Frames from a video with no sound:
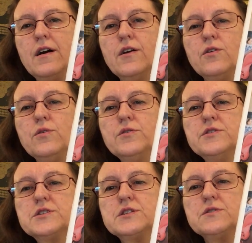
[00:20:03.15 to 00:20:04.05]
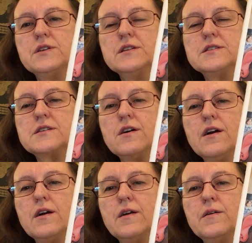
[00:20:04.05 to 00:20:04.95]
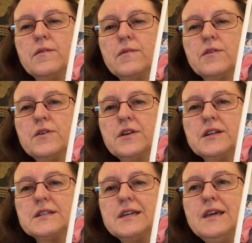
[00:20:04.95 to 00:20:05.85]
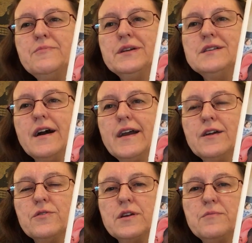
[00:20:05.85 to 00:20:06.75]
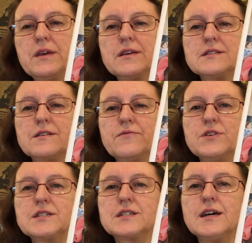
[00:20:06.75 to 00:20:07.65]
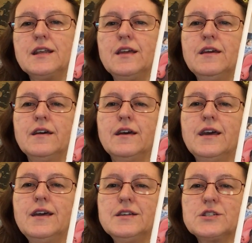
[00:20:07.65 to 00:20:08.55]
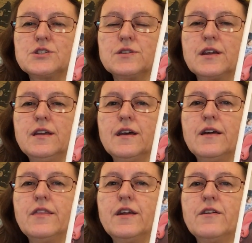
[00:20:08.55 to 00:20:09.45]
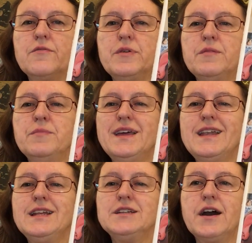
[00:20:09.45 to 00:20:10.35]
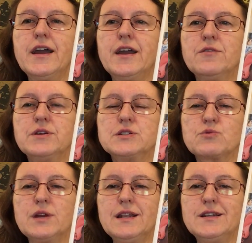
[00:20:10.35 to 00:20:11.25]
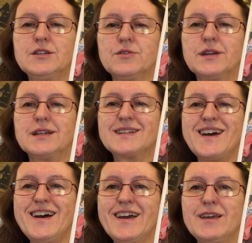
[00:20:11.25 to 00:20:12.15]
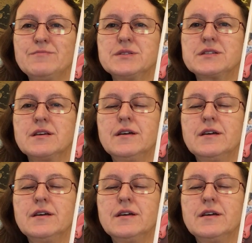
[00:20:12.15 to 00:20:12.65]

Our older students are learning to keep a diary, because if we study history, There have been many diaries written during times